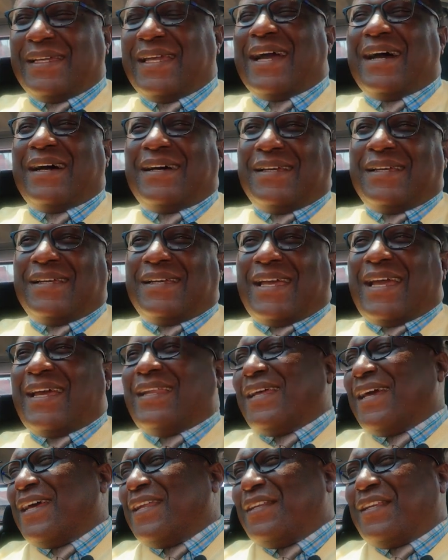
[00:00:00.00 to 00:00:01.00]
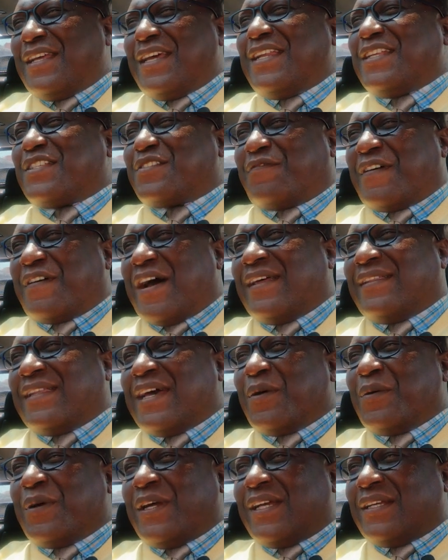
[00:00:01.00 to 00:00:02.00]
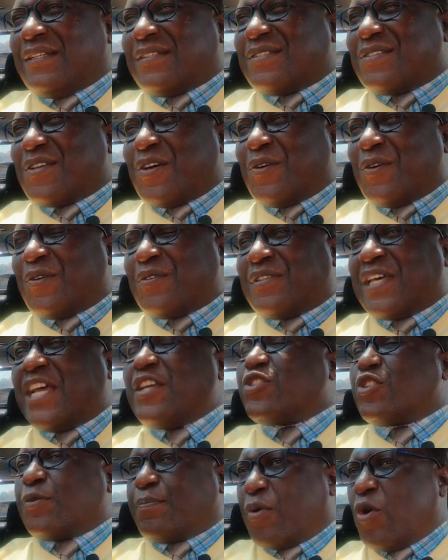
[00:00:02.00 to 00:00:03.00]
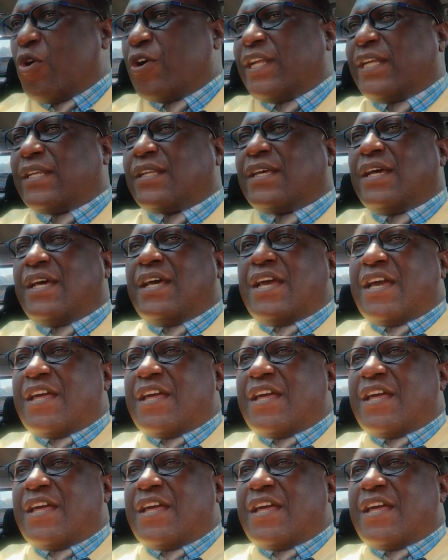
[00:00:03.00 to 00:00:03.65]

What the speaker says: Yeah. And it's fine that way. So they support it.